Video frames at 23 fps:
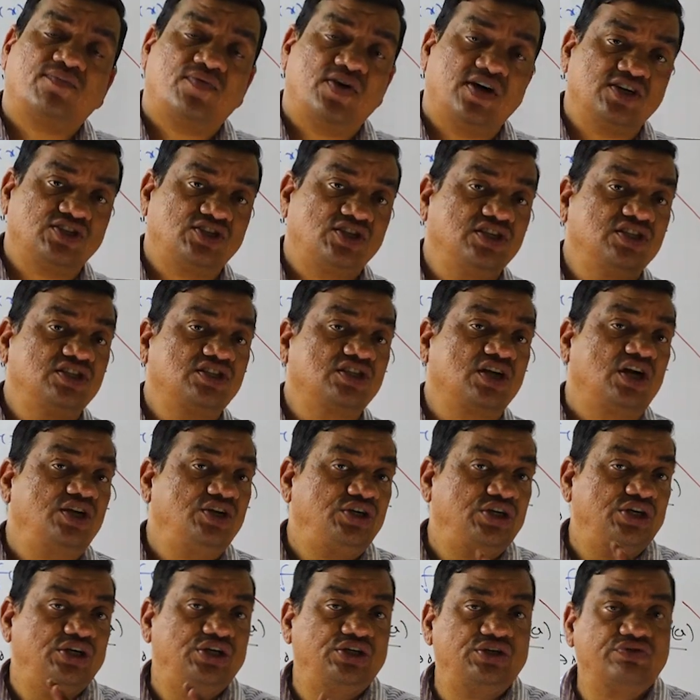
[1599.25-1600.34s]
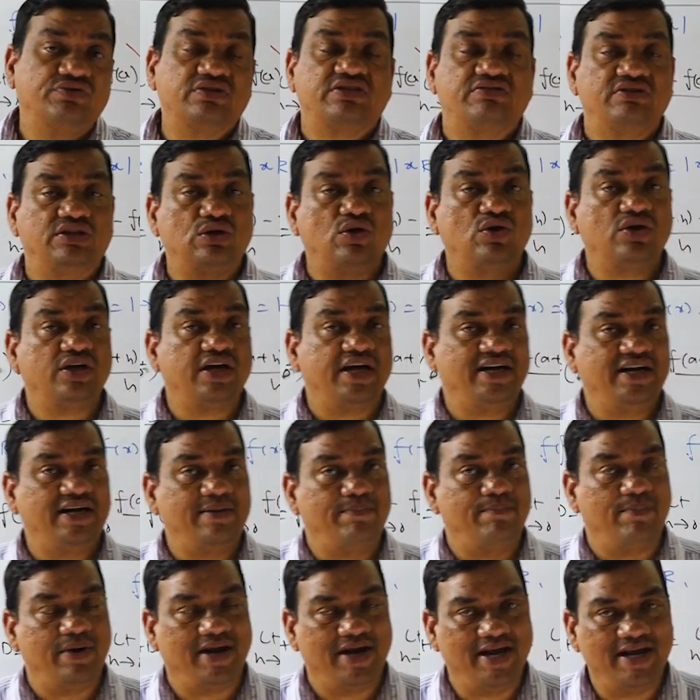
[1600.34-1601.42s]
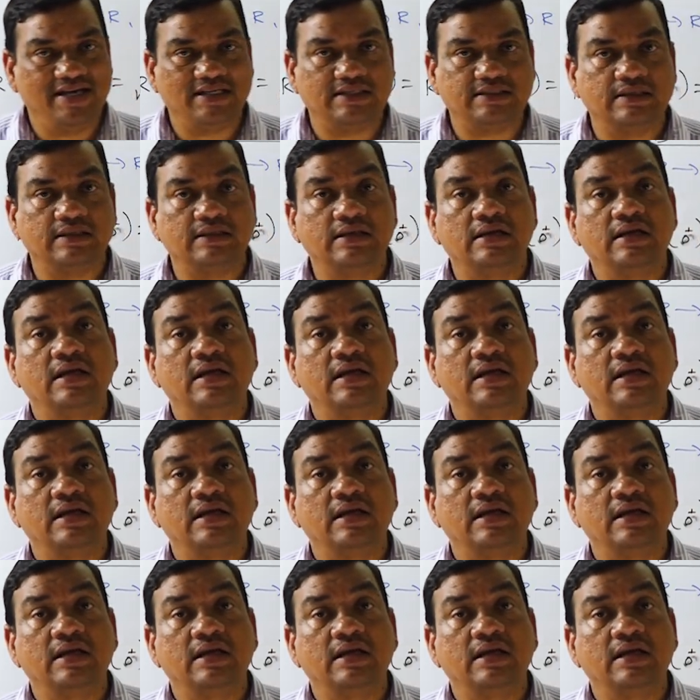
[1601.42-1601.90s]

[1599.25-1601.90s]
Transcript: function is continuous without any breaks,